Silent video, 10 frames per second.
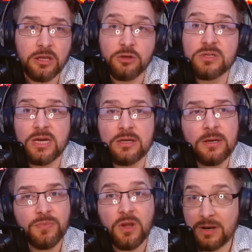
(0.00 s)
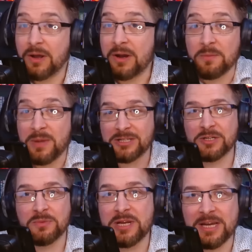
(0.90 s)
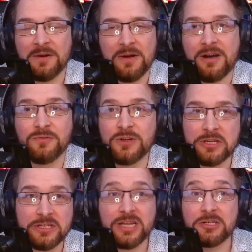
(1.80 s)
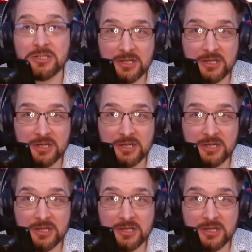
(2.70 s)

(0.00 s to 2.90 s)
you said, and like I mentioned a minute ago, artificial intelligence